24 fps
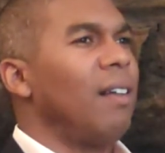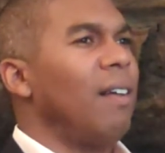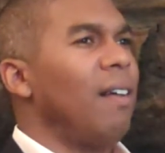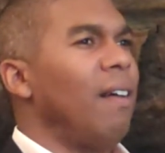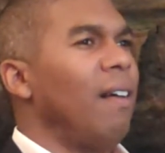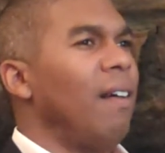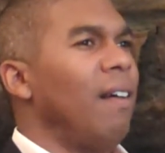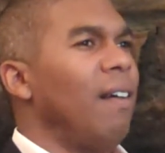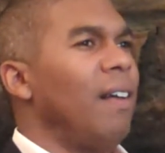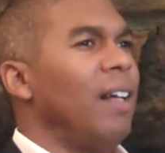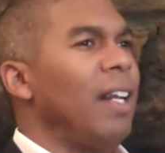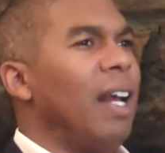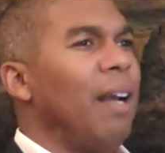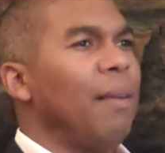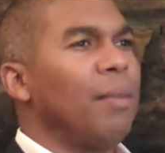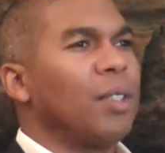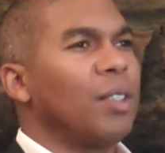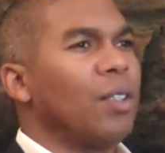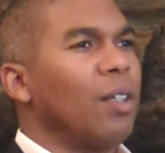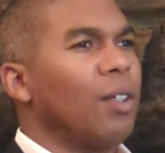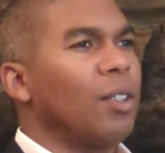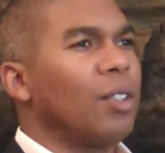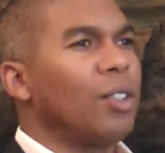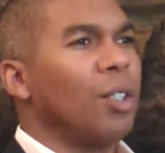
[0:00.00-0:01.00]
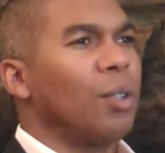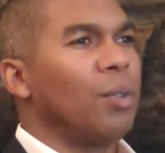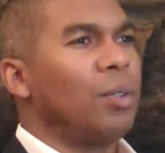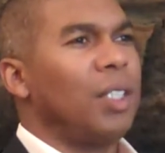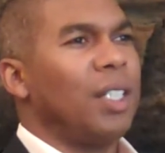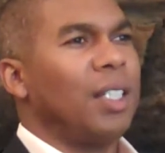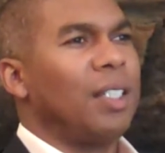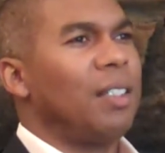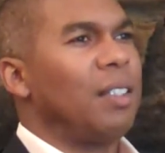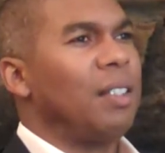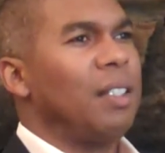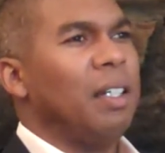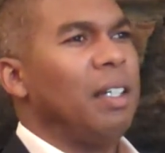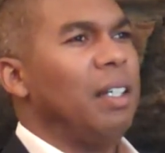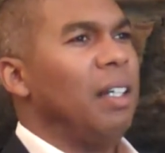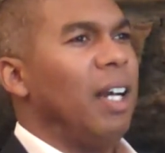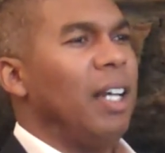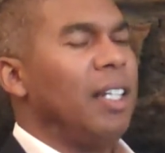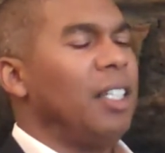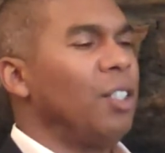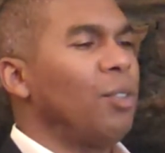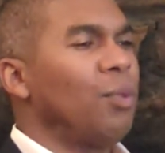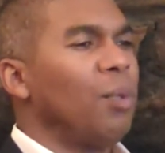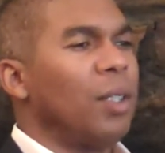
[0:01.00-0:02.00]
And I was also I
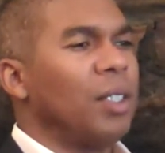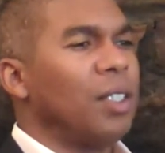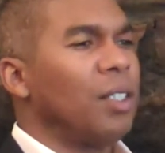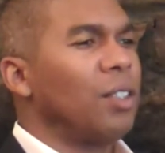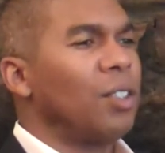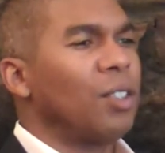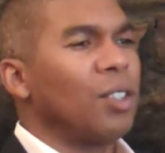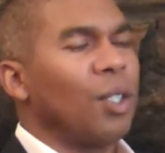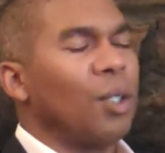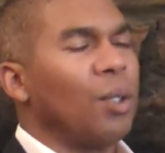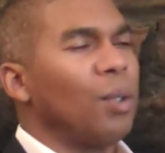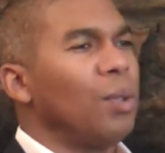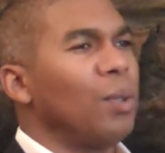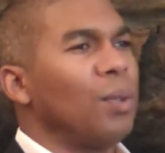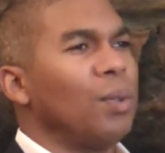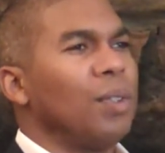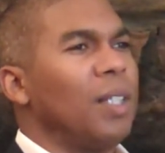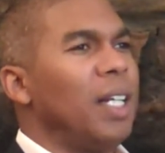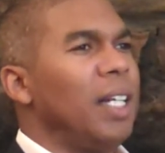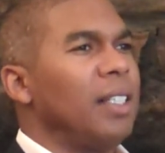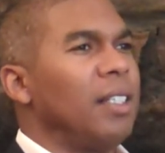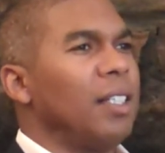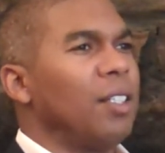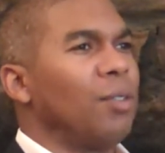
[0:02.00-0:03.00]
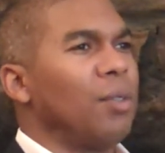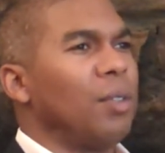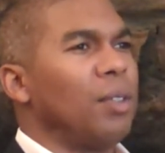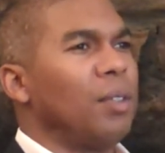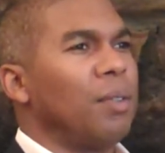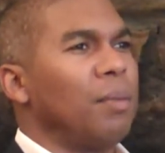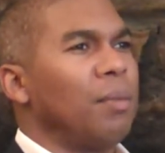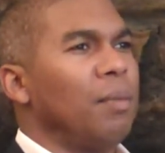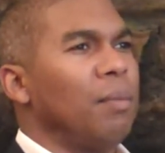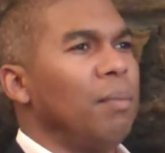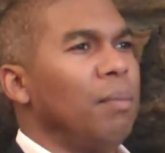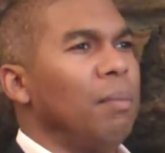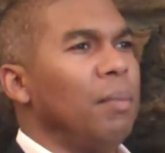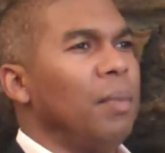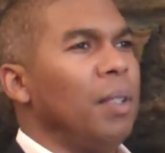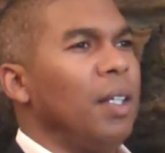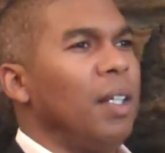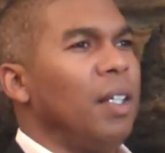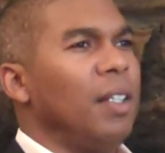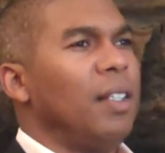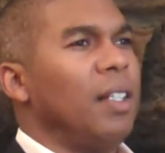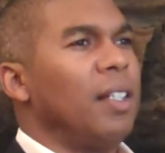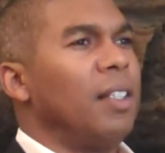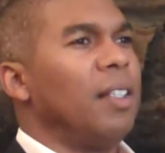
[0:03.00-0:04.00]
just wasn't sold that
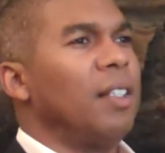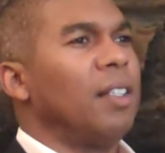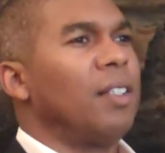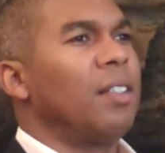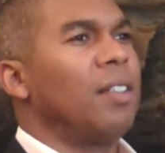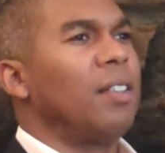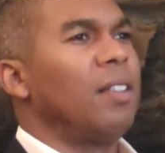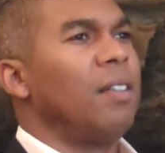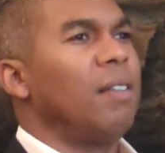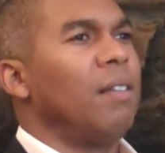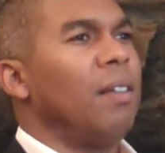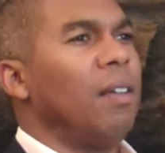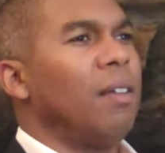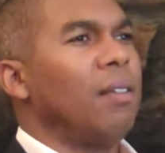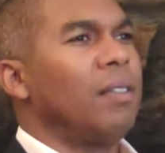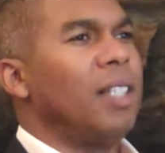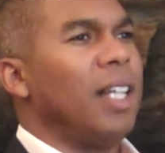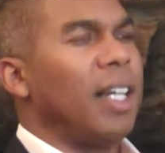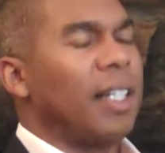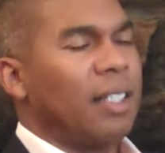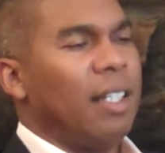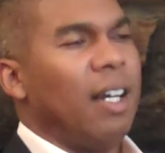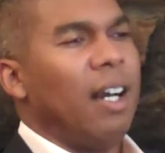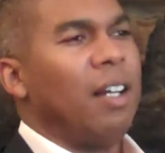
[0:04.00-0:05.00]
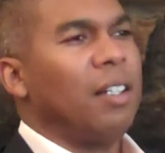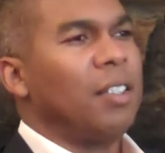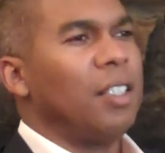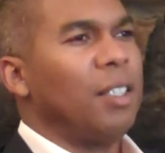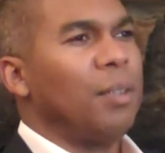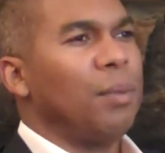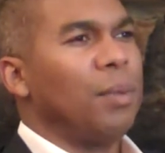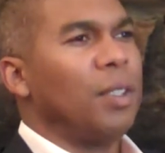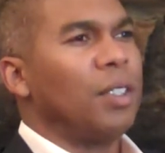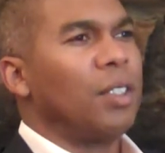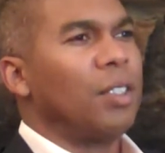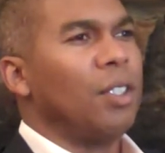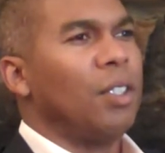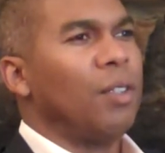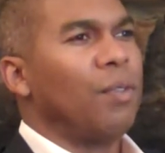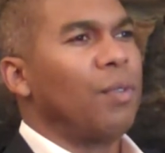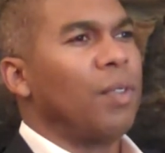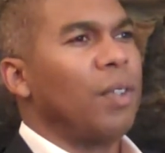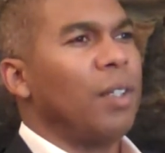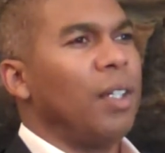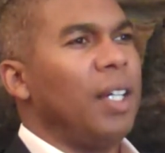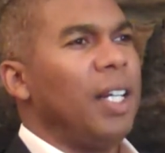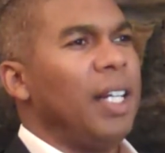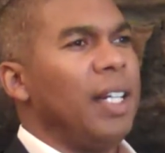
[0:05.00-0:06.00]
this technology was good
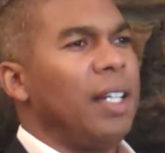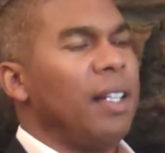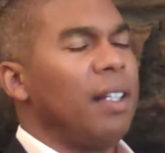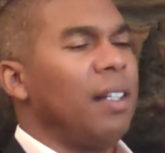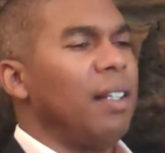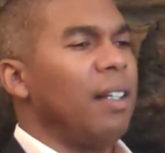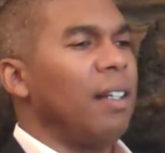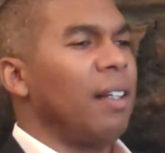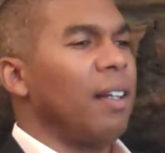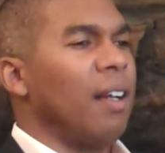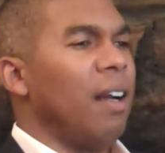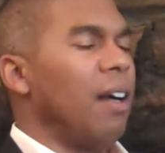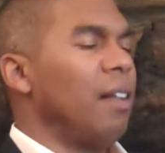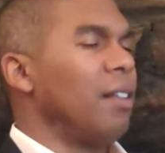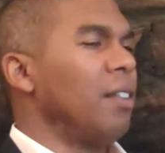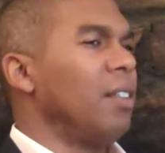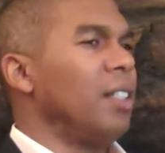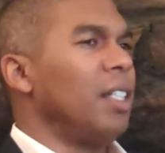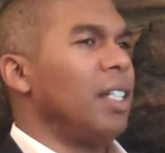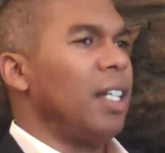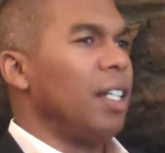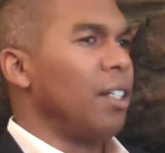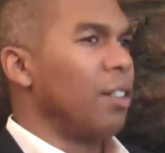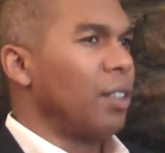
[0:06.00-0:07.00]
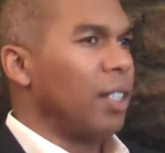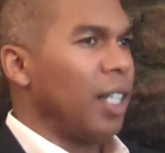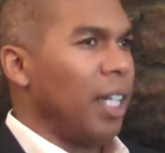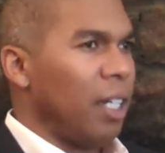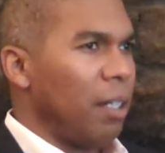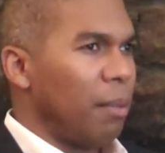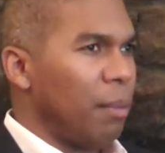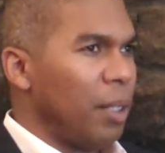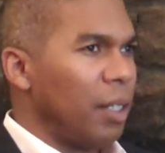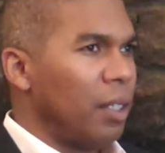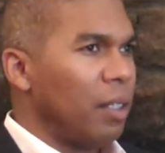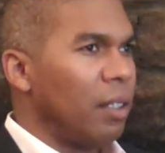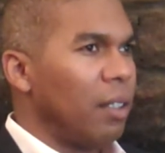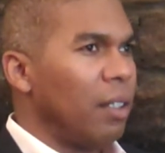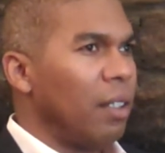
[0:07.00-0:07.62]
for anything other than entertainment.